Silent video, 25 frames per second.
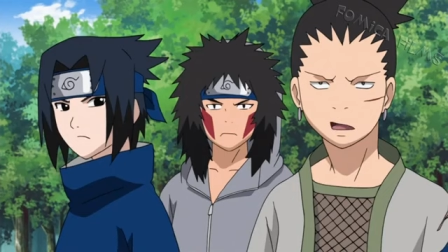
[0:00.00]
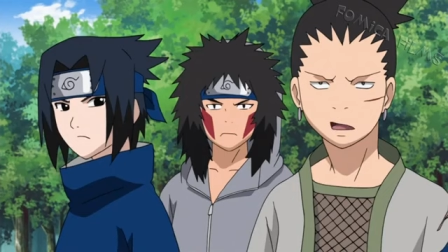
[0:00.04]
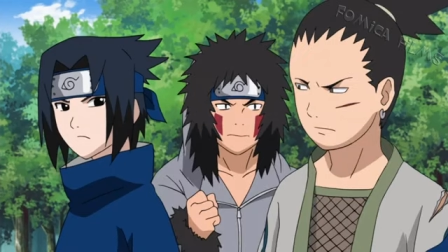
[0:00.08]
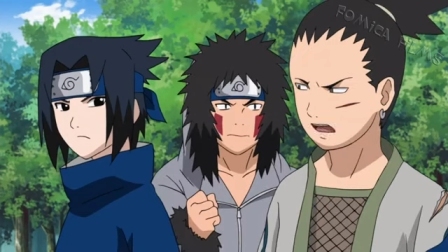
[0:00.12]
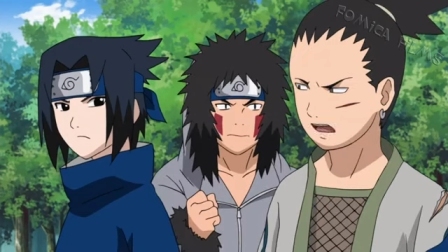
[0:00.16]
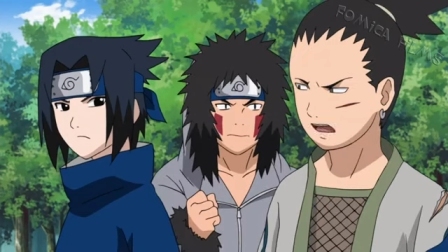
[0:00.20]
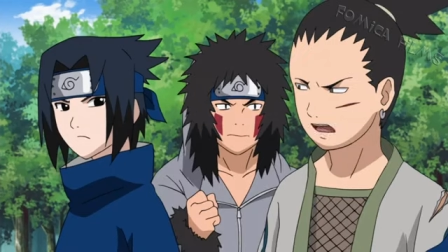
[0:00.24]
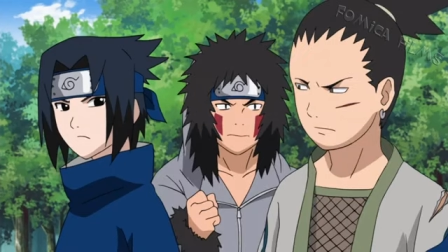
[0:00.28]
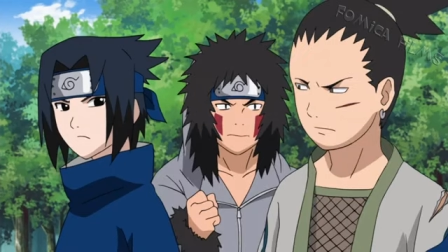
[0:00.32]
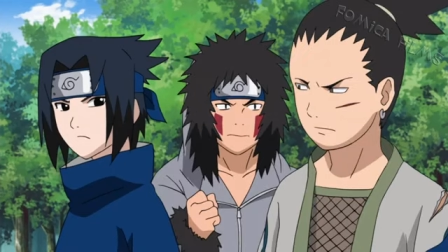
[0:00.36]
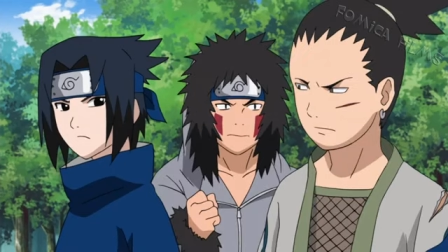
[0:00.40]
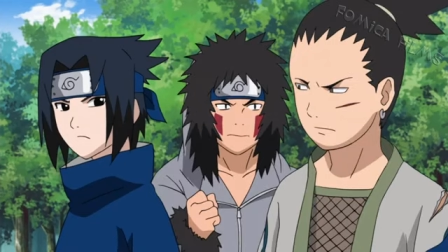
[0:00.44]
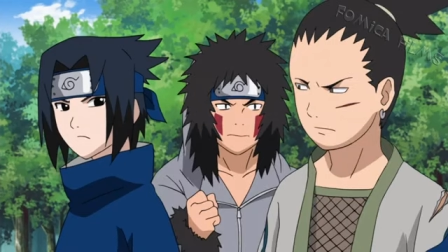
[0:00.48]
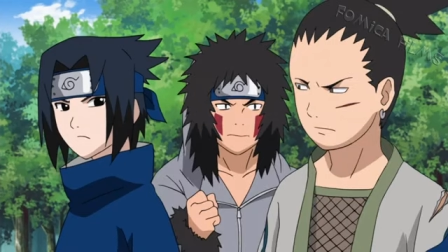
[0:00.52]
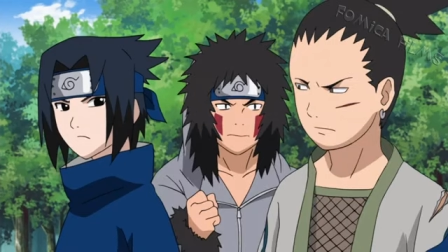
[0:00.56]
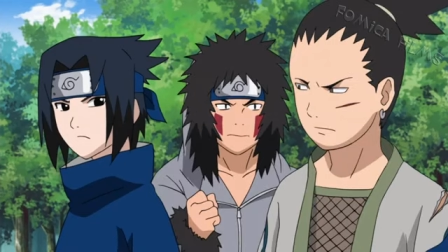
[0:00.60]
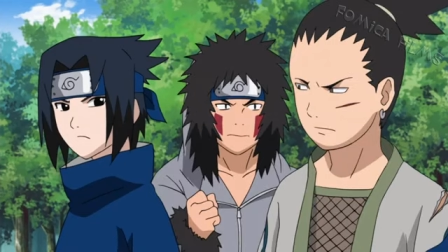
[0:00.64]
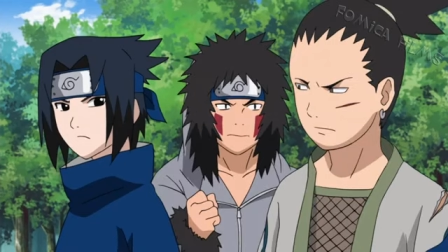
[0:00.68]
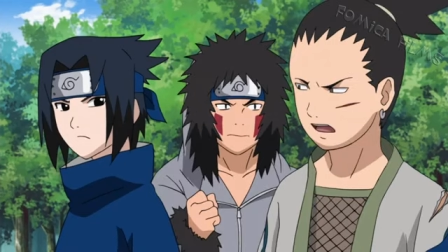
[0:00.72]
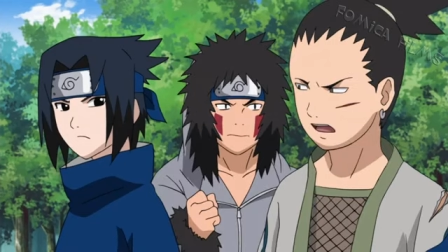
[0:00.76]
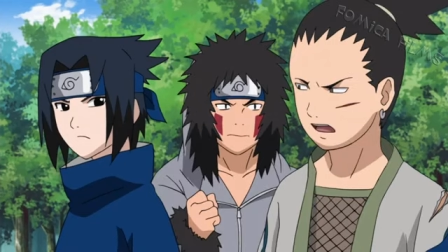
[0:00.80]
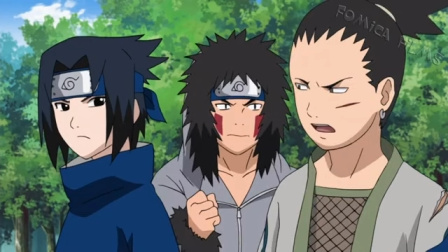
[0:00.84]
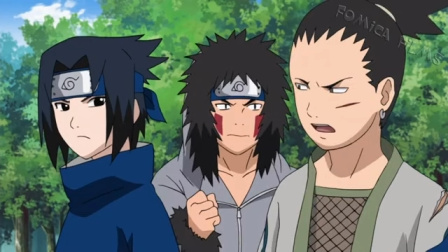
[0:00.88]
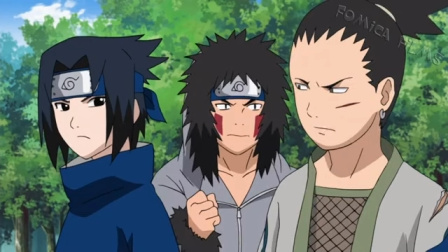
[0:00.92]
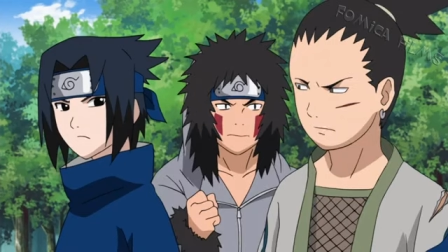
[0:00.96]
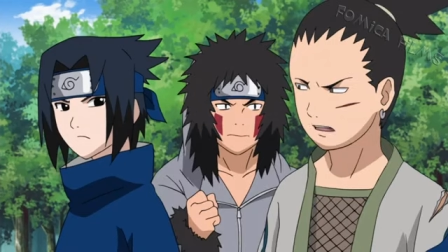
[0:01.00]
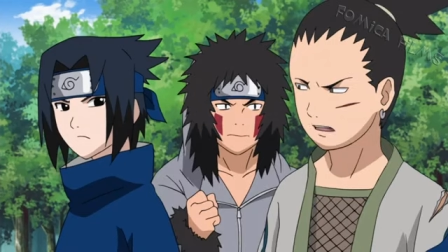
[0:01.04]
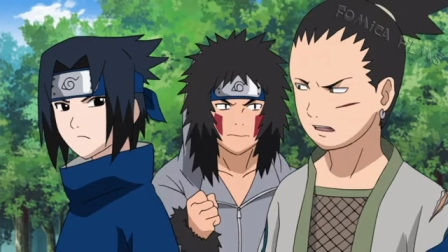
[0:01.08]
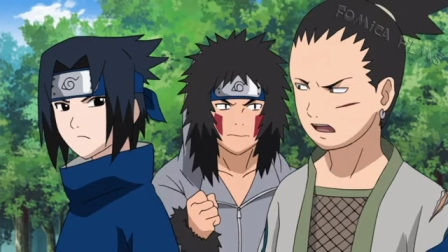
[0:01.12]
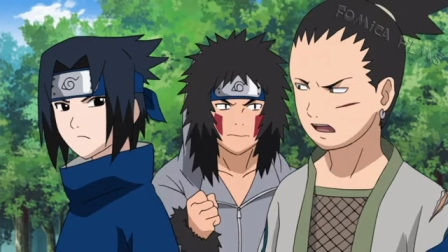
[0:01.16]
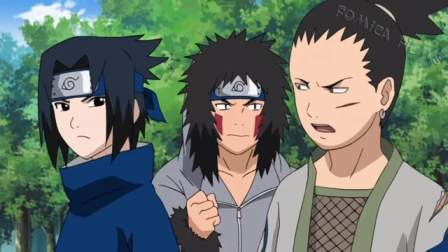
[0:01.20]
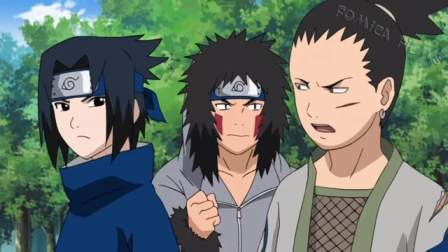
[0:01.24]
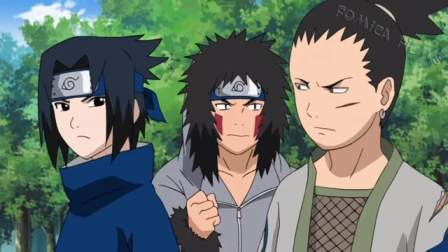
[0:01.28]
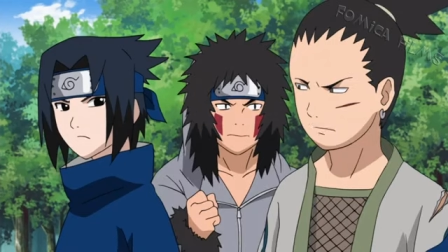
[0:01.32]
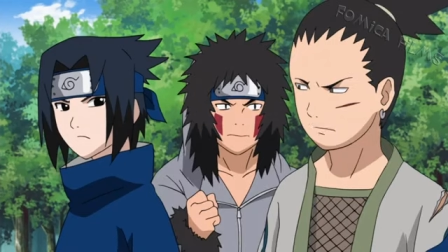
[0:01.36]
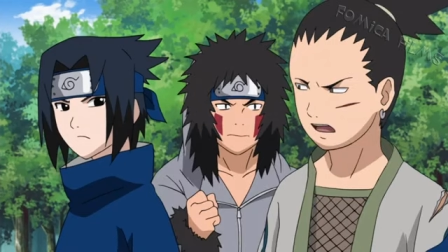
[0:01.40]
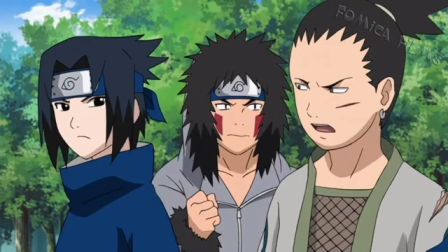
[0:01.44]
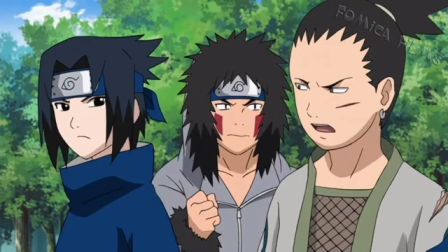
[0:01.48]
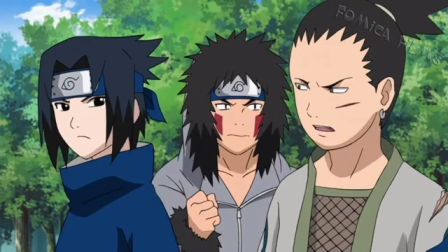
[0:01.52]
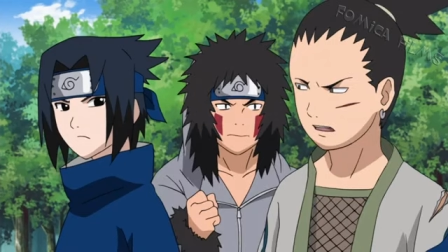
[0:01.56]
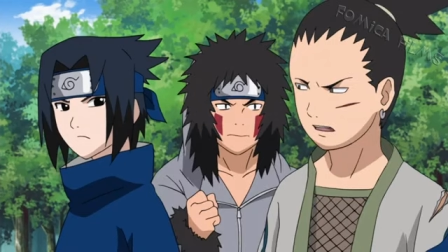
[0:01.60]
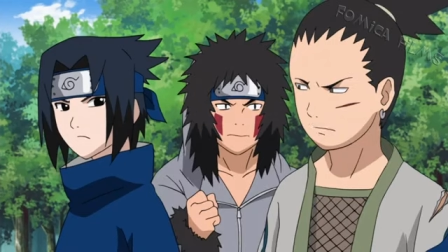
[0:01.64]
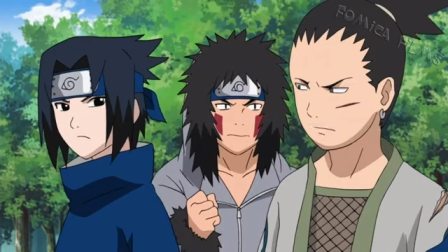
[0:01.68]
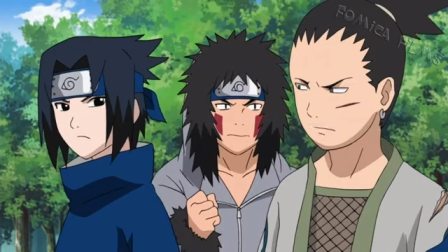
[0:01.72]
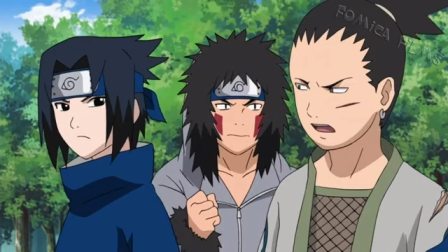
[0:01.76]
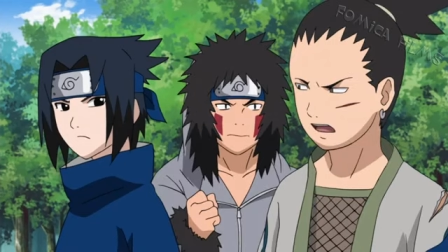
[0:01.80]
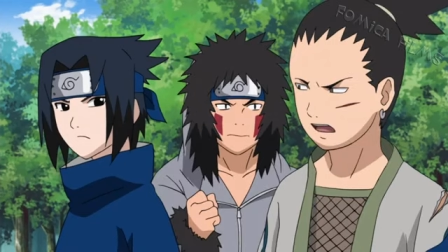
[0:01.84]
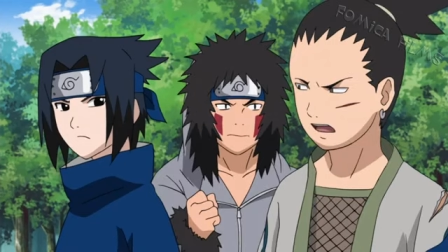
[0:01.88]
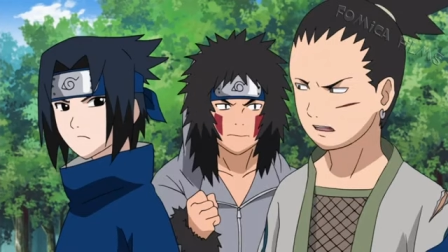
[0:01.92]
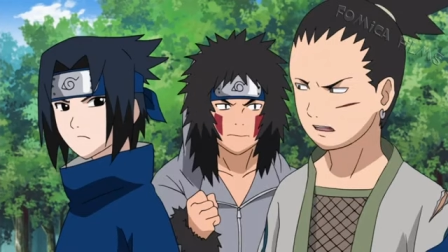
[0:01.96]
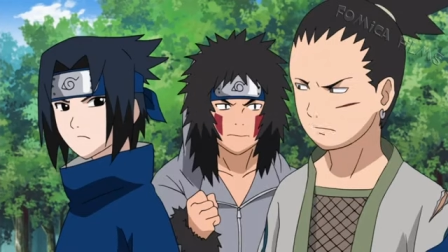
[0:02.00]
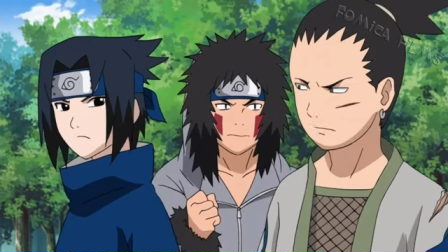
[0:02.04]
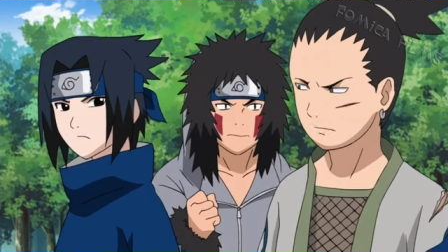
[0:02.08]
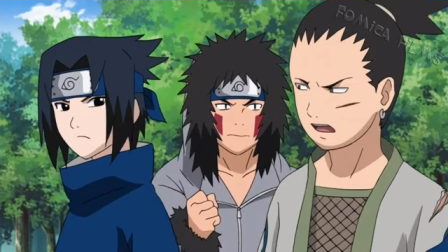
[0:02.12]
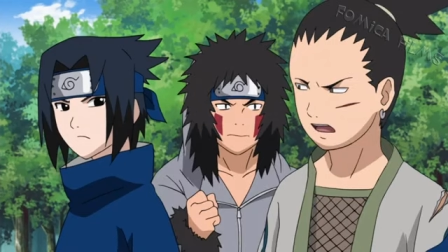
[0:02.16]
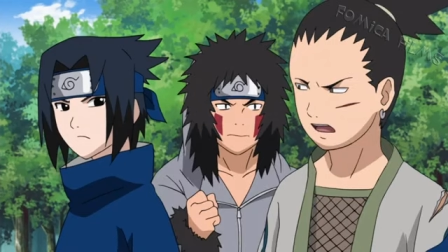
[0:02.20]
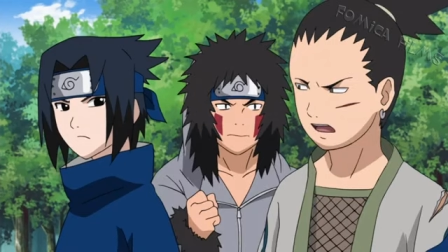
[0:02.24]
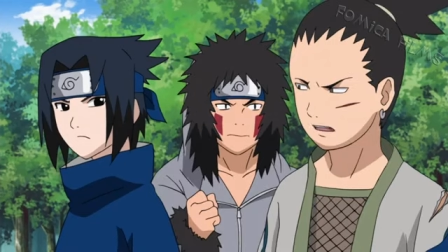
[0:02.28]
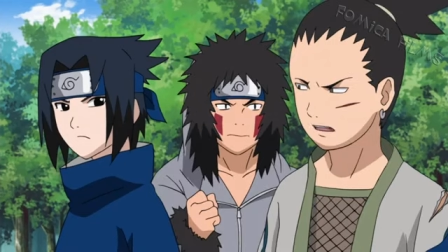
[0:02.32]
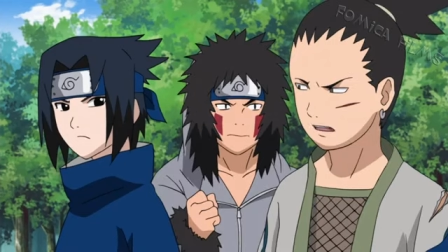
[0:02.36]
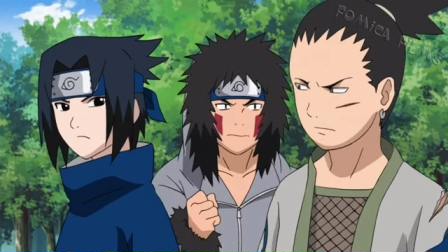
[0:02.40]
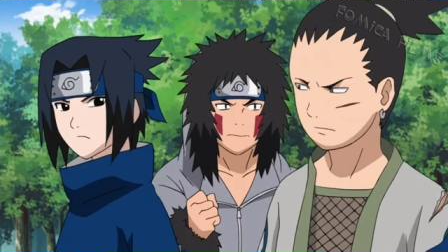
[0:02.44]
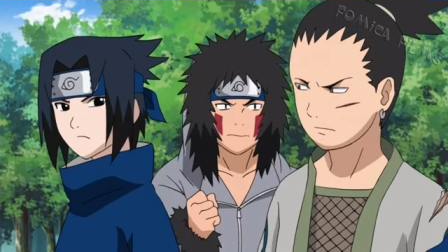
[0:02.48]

But now, a lot of time has passed since